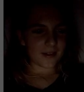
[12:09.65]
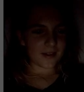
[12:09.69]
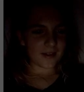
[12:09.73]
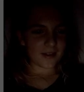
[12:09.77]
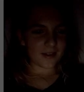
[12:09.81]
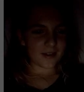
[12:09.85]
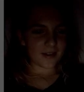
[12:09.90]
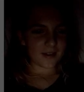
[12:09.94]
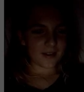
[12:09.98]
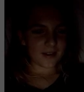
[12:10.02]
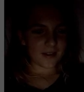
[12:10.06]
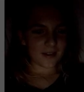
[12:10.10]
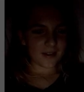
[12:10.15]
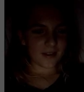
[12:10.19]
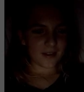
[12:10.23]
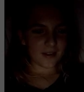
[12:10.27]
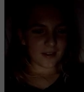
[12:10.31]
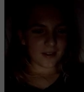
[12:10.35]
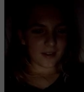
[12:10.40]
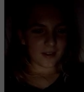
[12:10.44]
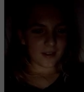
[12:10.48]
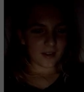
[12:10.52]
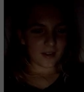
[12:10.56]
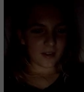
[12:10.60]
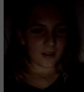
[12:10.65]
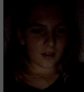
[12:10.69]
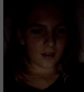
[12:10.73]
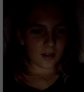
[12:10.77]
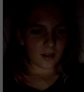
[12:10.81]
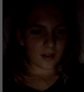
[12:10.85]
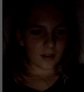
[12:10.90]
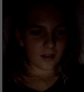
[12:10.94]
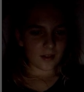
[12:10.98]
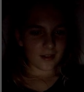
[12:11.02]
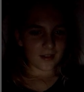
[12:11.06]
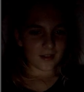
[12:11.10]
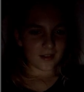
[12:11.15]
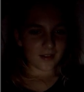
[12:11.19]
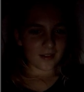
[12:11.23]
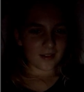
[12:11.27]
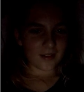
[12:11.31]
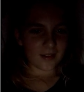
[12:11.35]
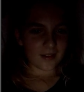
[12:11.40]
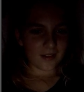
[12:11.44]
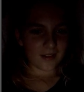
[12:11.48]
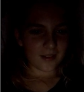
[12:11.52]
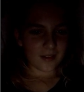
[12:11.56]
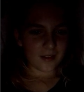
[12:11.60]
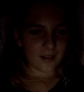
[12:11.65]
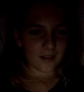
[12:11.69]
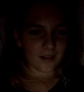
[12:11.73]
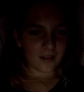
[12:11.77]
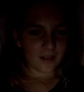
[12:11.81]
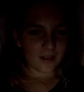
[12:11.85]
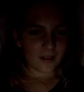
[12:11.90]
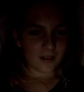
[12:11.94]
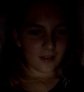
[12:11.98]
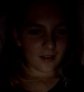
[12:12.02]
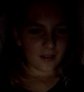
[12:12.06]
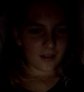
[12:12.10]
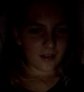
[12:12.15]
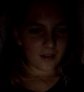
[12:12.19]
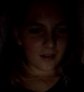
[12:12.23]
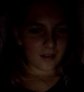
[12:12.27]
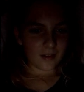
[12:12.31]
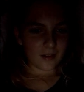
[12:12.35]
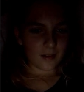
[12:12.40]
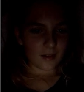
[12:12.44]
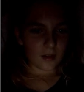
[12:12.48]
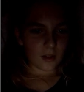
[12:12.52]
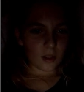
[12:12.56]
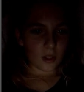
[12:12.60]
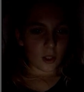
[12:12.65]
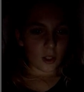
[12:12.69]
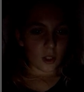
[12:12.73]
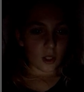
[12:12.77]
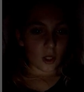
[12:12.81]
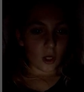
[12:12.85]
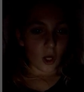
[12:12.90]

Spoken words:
The person shown says nothing.